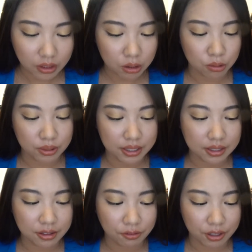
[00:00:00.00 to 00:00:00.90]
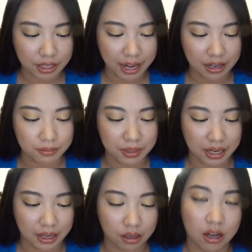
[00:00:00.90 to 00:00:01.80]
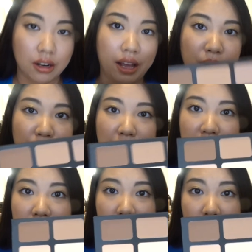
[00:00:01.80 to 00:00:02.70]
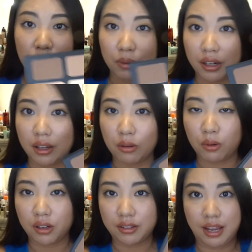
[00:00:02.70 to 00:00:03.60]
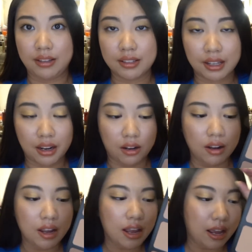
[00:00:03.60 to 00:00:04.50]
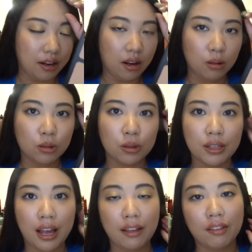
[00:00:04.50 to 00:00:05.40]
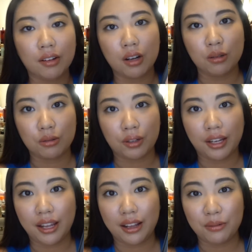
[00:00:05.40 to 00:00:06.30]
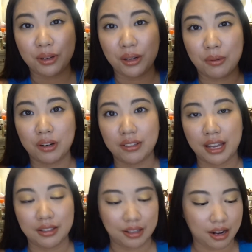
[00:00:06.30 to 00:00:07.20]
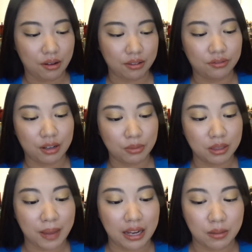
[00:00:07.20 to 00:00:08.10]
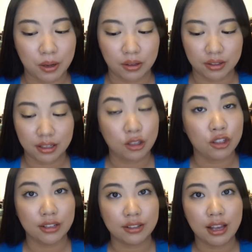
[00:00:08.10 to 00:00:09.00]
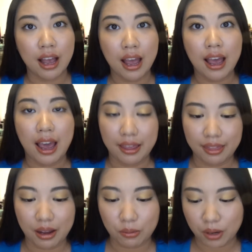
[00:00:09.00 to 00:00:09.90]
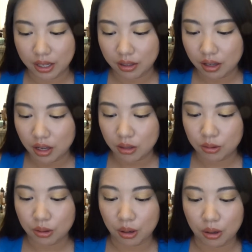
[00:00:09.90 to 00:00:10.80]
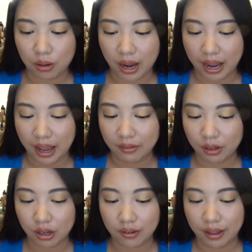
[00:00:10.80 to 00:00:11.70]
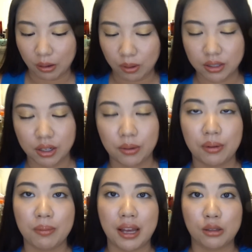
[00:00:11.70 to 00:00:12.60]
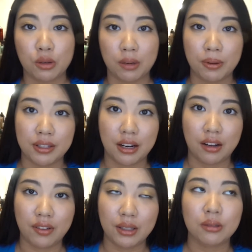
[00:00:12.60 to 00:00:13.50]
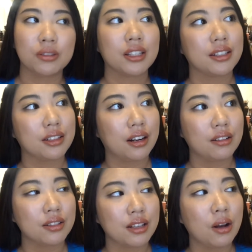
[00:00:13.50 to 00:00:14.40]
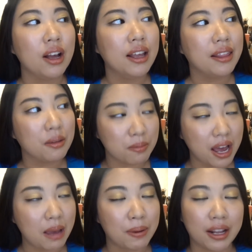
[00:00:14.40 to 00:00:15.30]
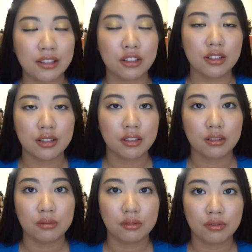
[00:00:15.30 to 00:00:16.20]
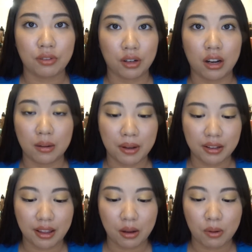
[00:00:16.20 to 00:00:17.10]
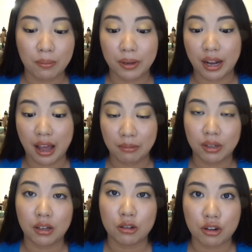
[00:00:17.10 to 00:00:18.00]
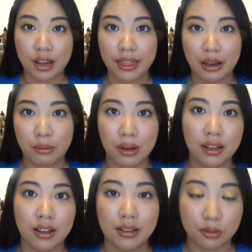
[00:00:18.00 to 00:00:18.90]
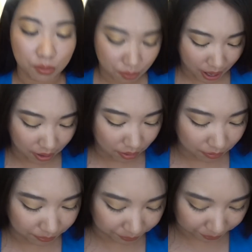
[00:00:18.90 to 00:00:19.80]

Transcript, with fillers: So this is the first item that I got. I really really want to test it out and also the other contour kit i really want to test it out is from smashbox they just had that one so I haven't got that one during my 20% off. I don't think they're on sale. They might, but I just forgot about that one. But I'm going to try that one as well.